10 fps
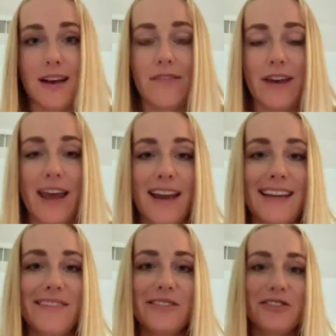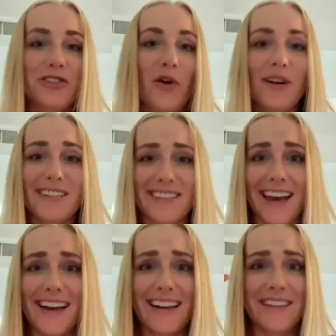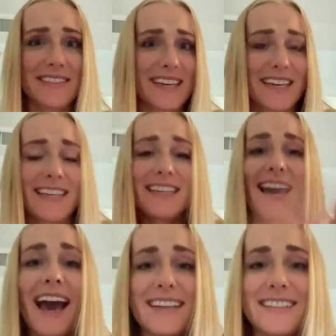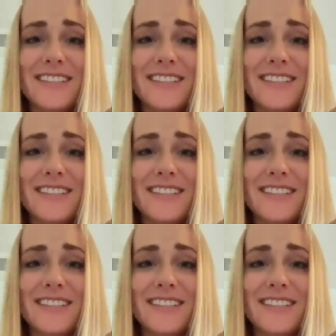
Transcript: of it, and he was so excited. He was like, "Yes,